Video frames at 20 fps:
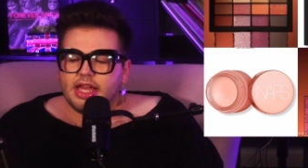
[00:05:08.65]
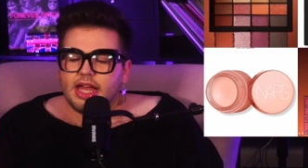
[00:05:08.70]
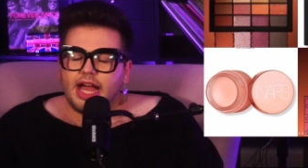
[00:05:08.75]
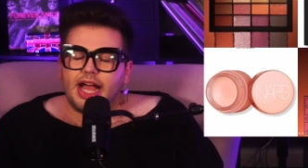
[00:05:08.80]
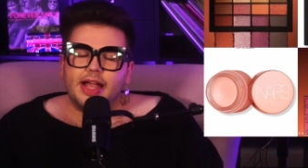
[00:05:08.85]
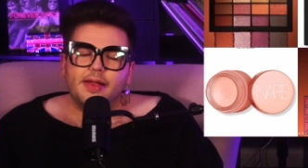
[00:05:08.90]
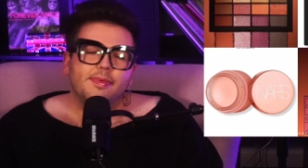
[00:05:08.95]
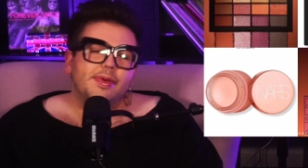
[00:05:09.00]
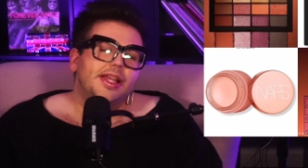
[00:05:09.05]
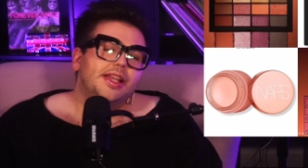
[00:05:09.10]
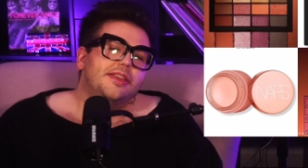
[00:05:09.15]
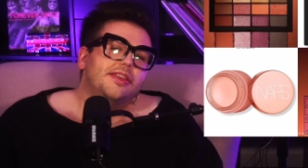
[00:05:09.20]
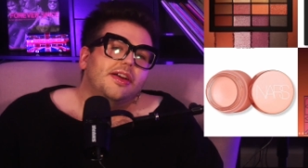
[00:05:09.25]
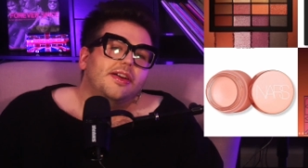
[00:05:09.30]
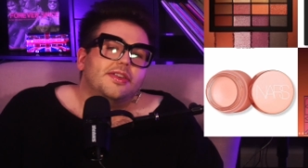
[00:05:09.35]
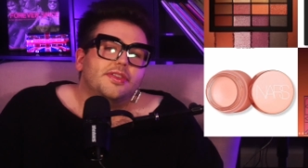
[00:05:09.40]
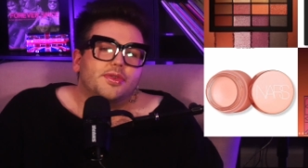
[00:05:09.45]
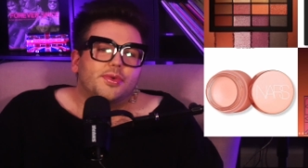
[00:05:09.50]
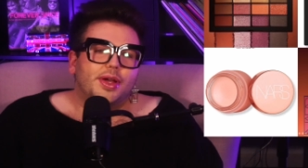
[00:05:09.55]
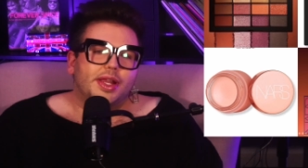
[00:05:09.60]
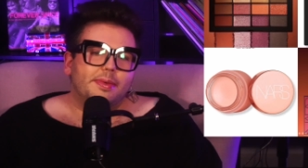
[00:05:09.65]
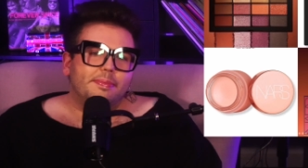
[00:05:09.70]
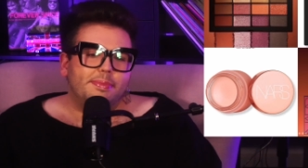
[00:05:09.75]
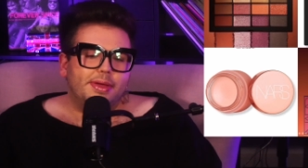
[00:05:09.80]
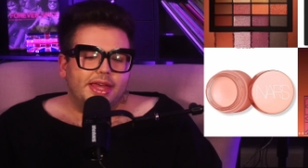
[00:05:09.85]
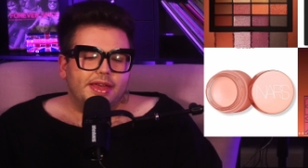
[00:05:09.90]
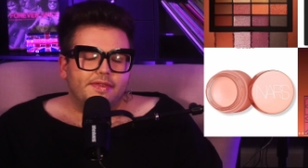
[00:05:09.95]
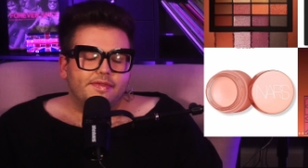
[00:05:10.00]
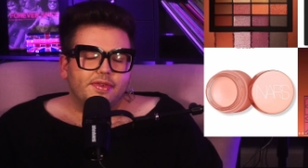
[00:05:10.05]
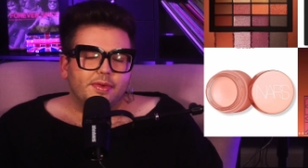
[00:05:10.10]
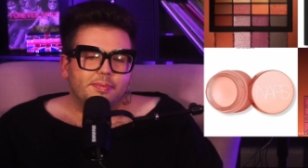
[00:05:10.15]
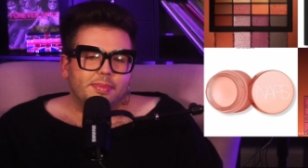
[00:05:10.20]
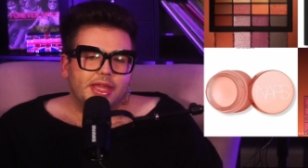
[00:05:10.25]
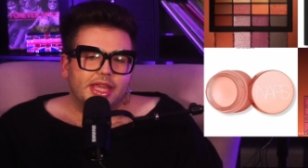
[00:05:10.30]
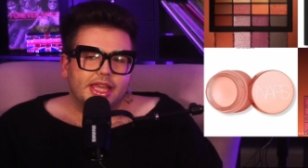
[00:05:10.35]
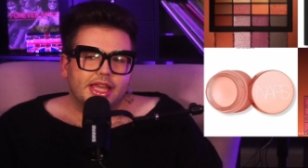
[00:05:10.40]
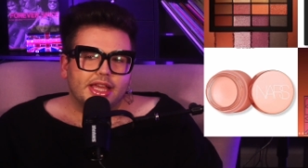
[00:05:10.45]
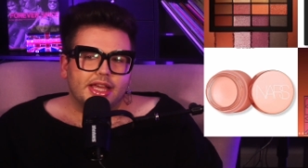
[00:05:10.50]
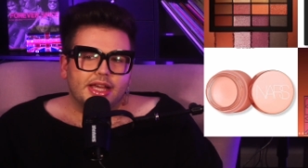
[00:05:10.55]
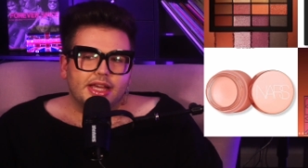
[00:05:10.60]
I read NARS quite a bit for
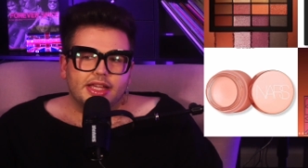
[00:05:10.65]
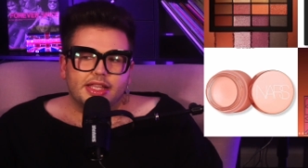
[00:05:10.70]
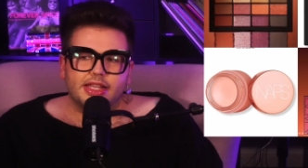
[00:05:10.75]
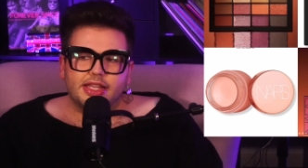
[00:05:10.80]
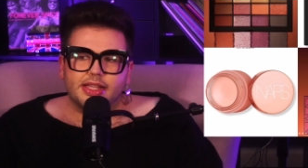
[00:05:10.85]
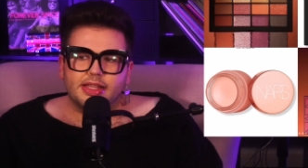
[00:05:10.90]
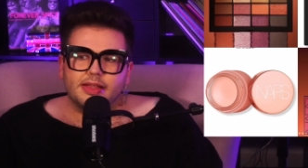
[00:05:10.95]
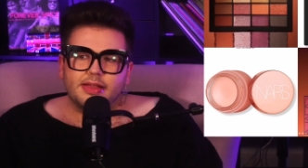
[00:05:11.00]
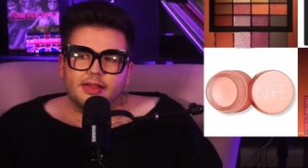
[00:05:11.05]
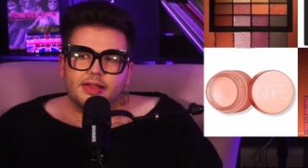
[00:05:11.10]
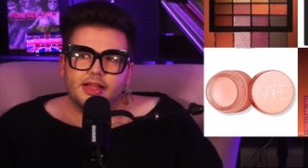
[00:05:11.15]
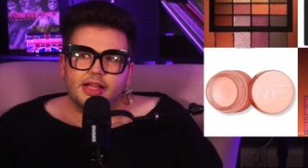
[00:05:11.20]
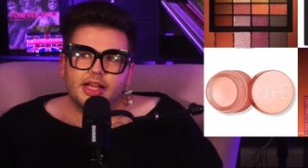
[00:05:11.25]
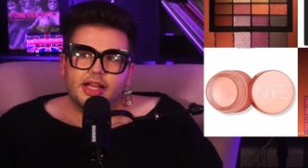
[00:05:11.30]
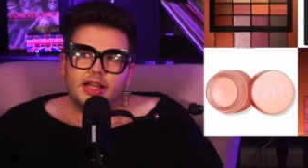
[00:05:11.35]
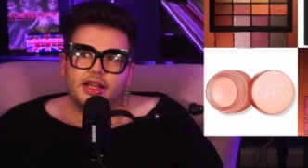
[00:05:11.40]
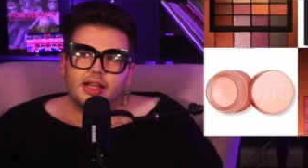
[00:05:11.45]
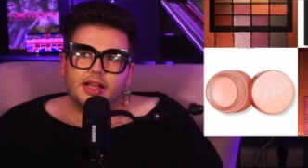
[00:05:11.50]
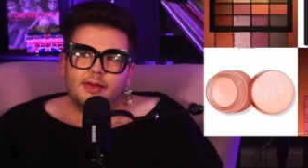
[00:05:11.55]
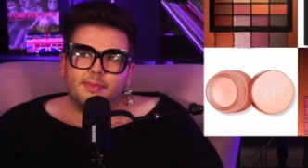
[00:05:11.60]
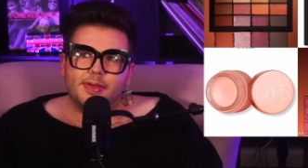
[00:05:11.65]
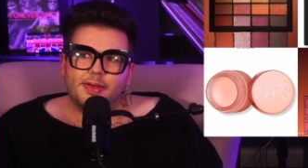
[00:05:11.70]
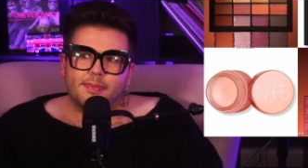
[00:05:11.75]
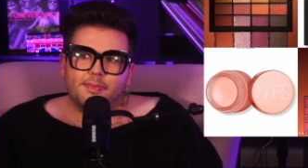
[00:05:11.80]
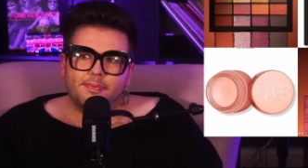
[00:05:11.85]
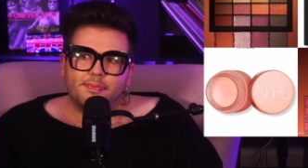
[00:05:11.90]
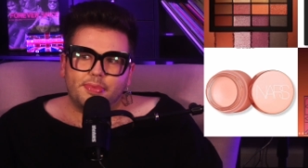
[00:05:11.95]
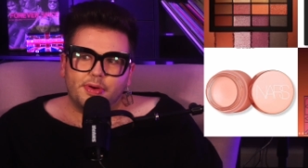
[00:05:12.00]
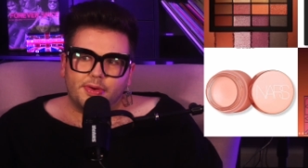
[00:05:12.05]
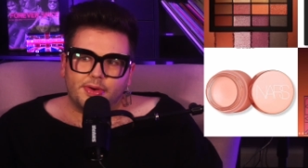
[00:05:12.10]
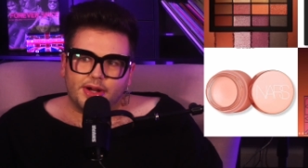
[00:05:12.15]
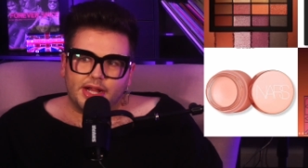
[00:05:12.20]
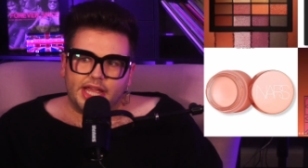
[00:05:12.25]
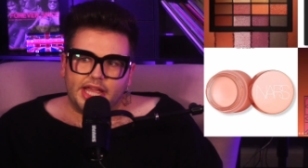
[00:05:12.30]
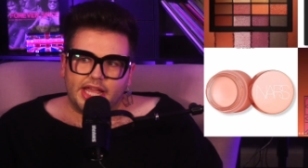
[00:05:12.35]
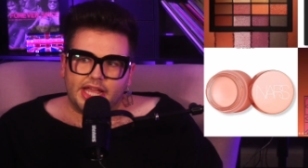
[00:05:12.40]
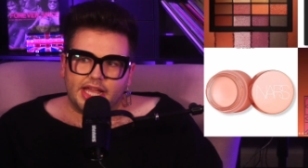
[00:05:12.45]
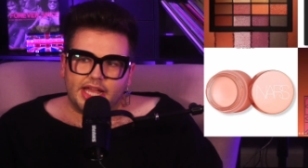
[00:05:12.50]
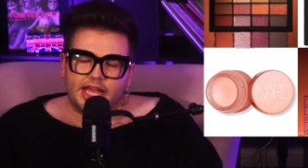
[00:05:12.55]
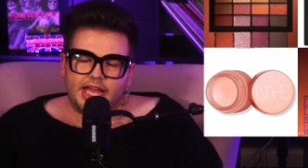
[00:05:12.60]
being a bit
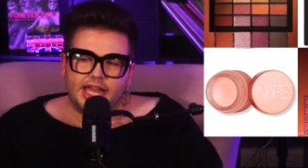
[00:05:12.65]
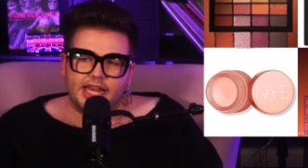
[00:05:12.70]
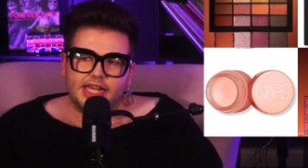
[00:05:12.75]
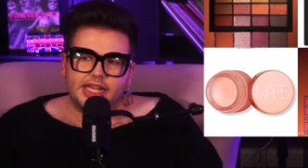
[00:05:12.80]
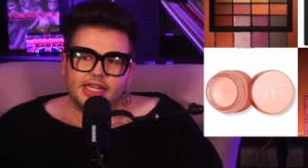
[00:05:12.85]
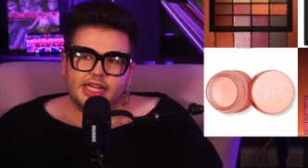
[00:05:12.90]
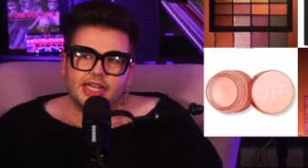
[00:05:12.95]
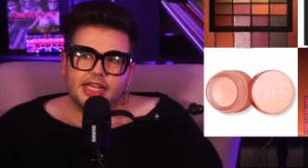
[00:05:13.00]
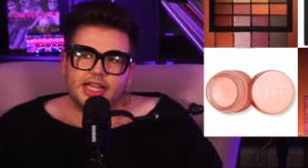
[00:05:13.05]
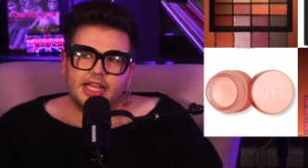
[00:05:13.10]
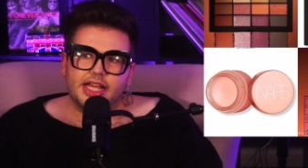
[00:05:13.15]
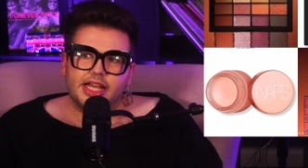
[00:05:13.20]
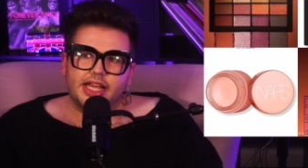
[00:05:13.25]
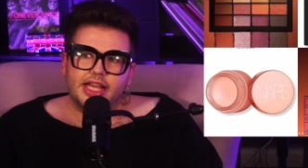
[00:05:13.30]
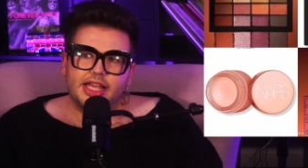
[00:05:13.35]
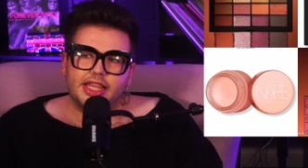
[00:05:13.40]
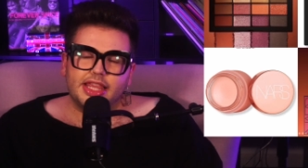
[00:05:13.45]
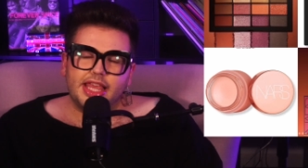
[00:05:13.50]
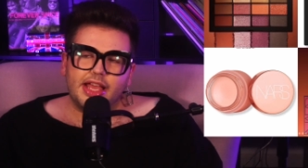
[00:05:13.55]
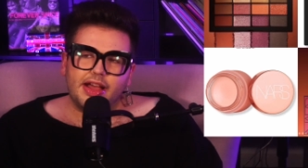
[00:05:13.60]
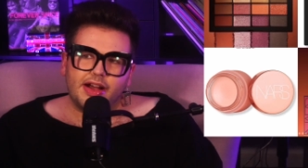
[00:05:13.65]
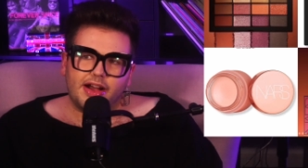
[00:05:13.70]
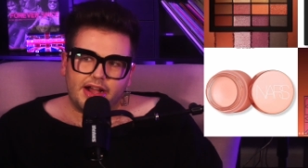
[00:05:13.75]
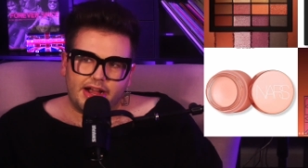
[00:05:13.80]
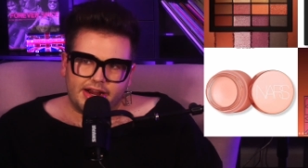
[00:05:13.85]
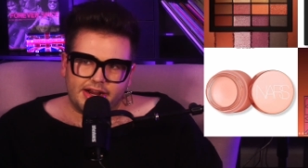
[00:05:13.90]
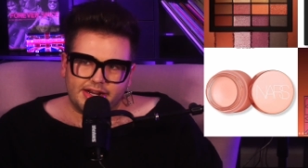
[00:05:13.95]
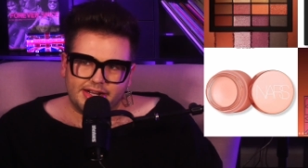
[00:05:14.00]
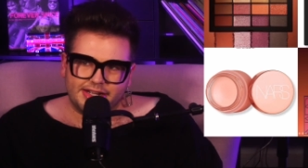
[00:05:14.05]
boring, and they are,